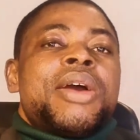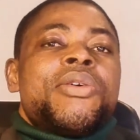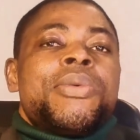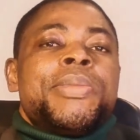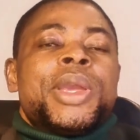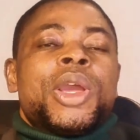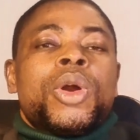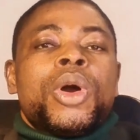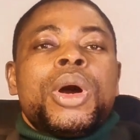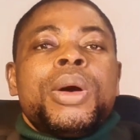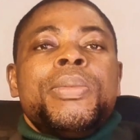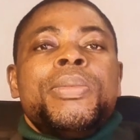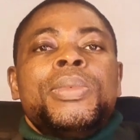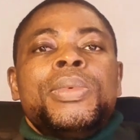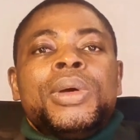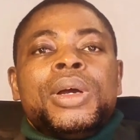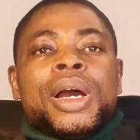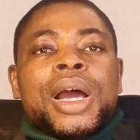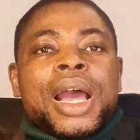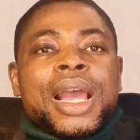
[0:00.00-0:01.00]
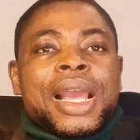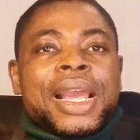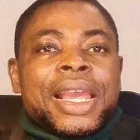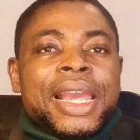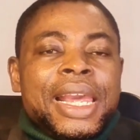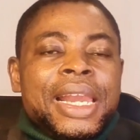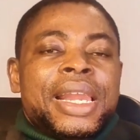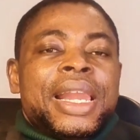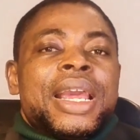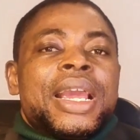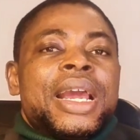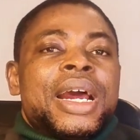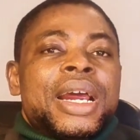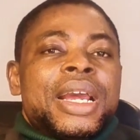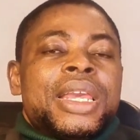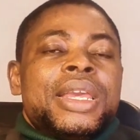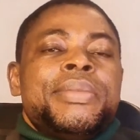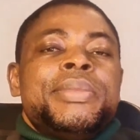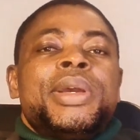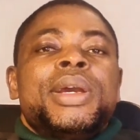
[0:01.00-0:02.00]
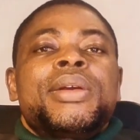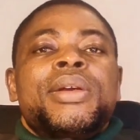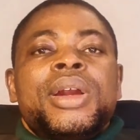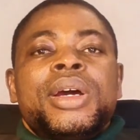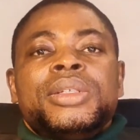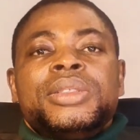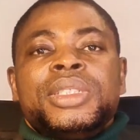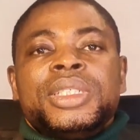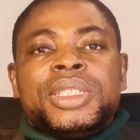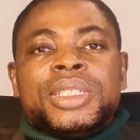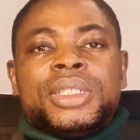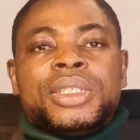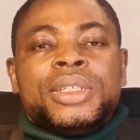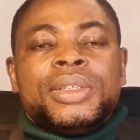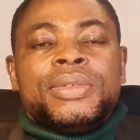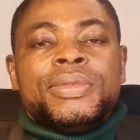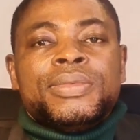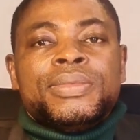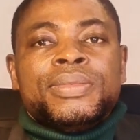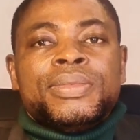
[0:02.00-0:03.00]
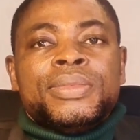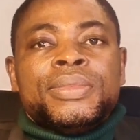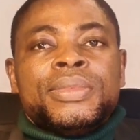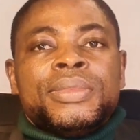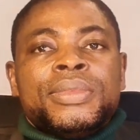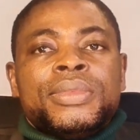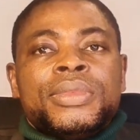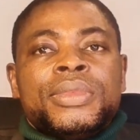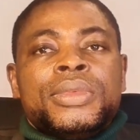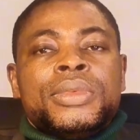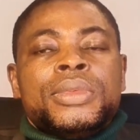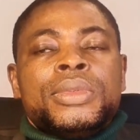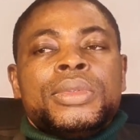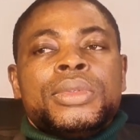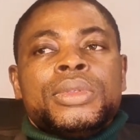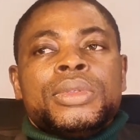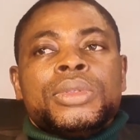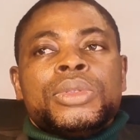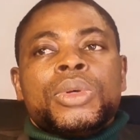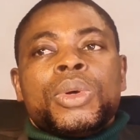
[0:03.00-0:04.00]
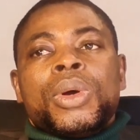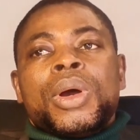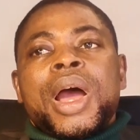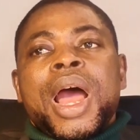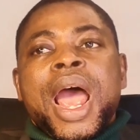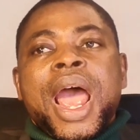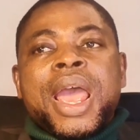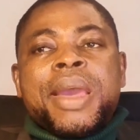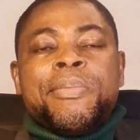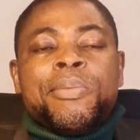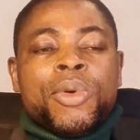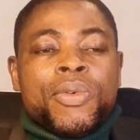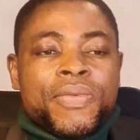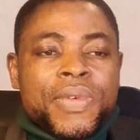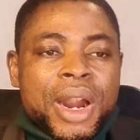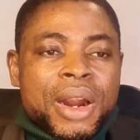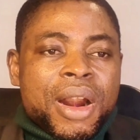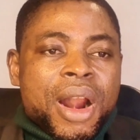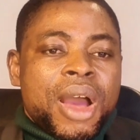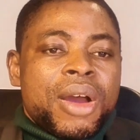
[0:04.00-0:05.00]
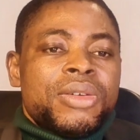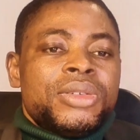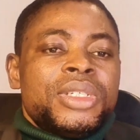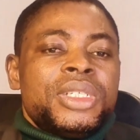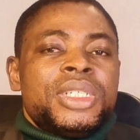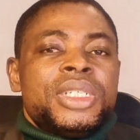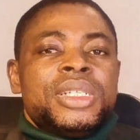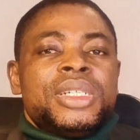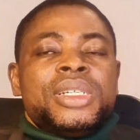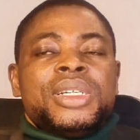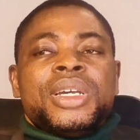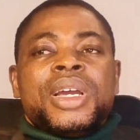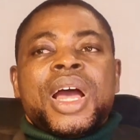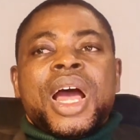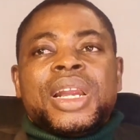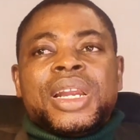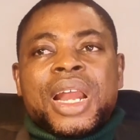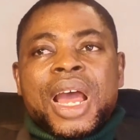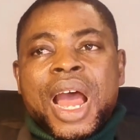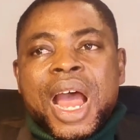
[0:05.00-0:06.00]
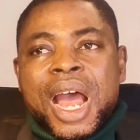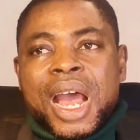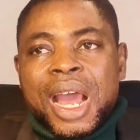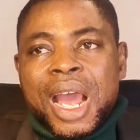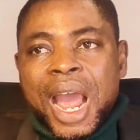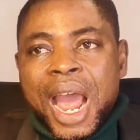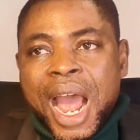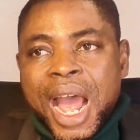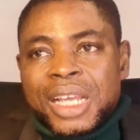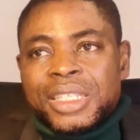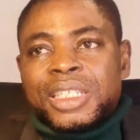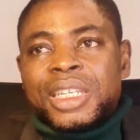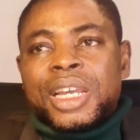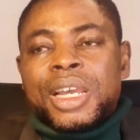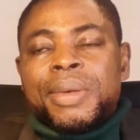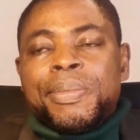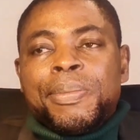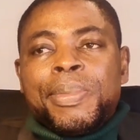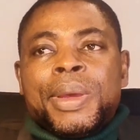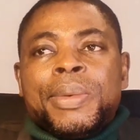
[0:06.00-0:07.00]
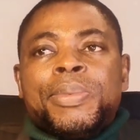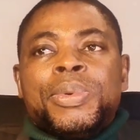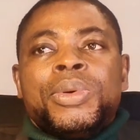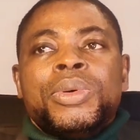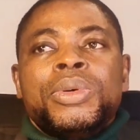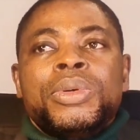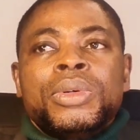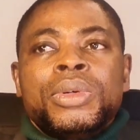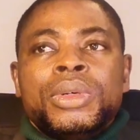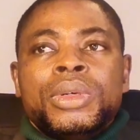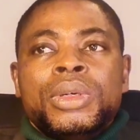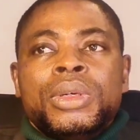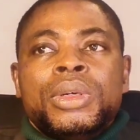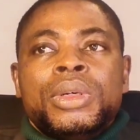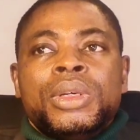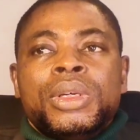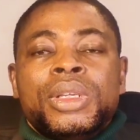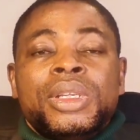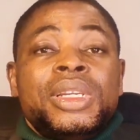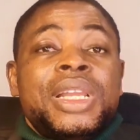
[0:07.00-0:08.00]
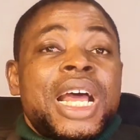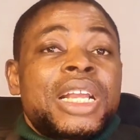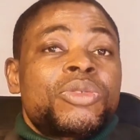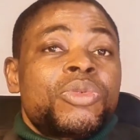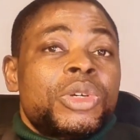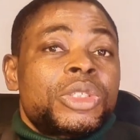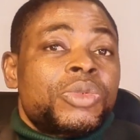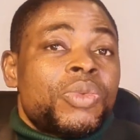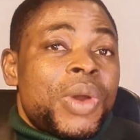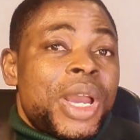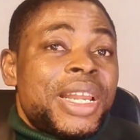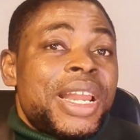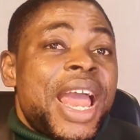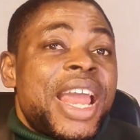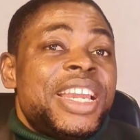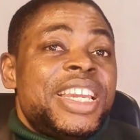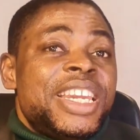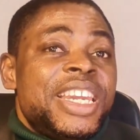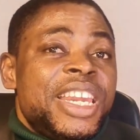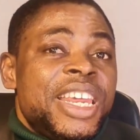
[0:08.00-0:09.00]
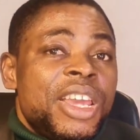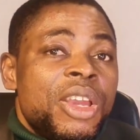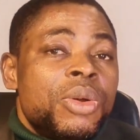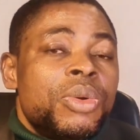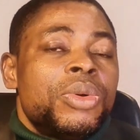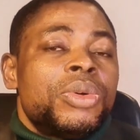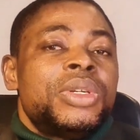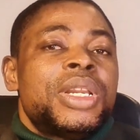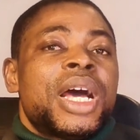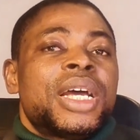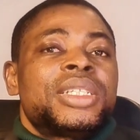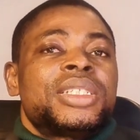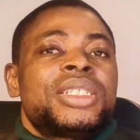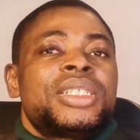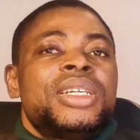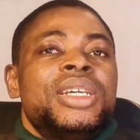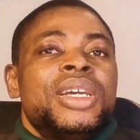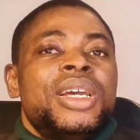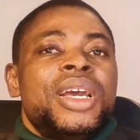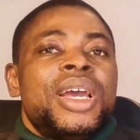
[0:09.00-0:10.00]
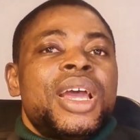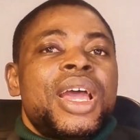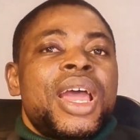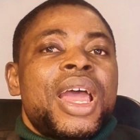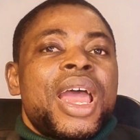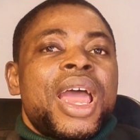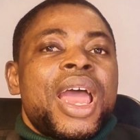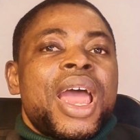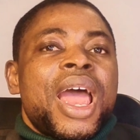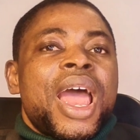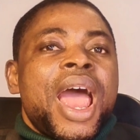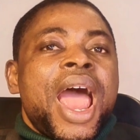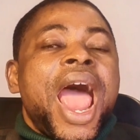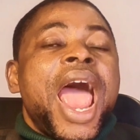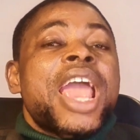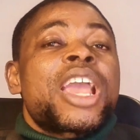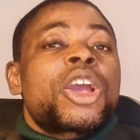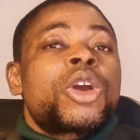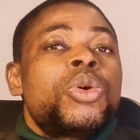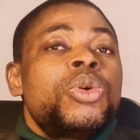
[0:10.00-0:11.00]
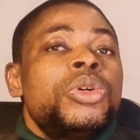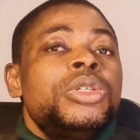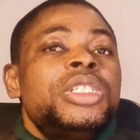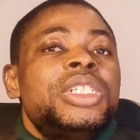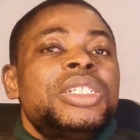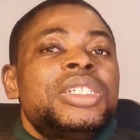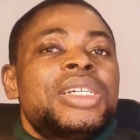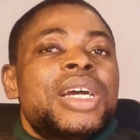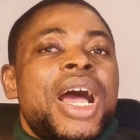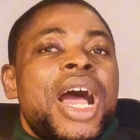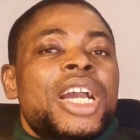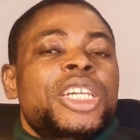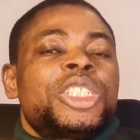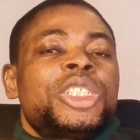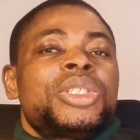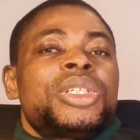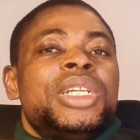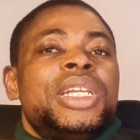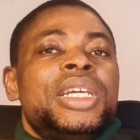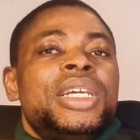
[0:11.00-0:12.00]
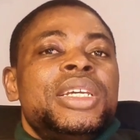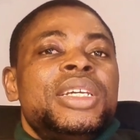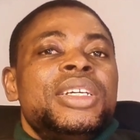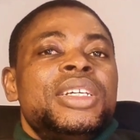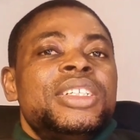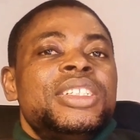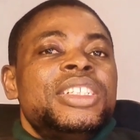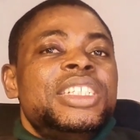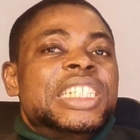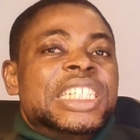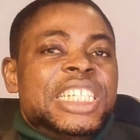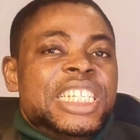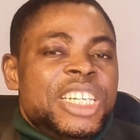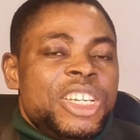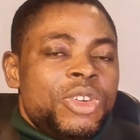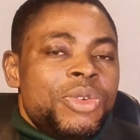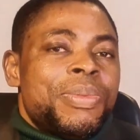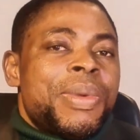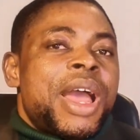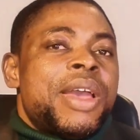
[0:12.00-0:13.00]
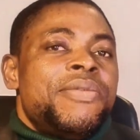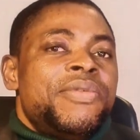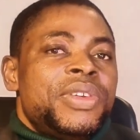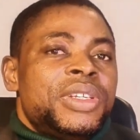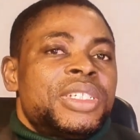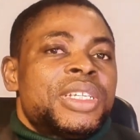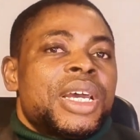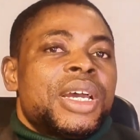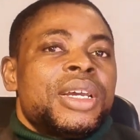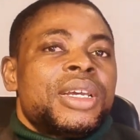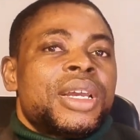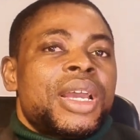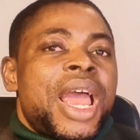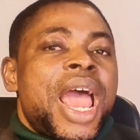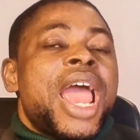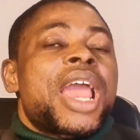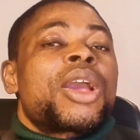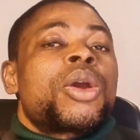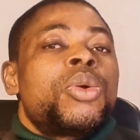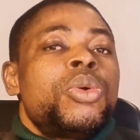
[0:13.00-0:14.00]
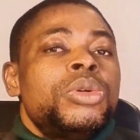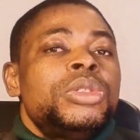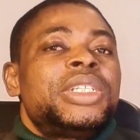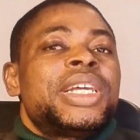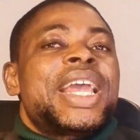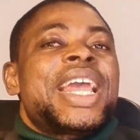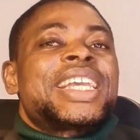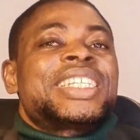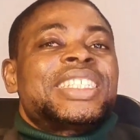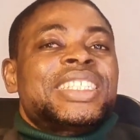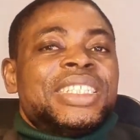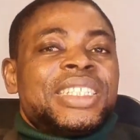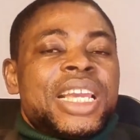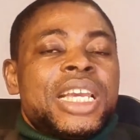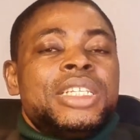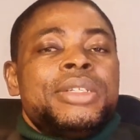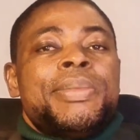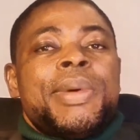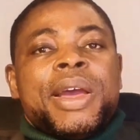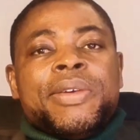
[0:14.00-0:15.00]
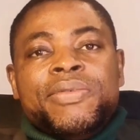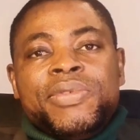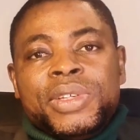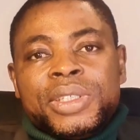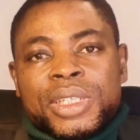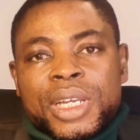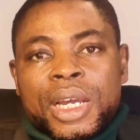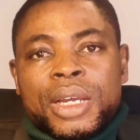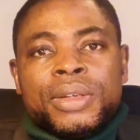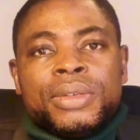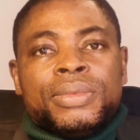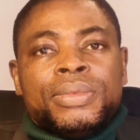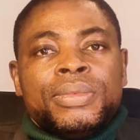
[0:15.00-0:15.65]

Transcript: I will become illegal immigrant. So I move around and I ask people. That was when I knew that I could actually renew my visa. I could extend my visa.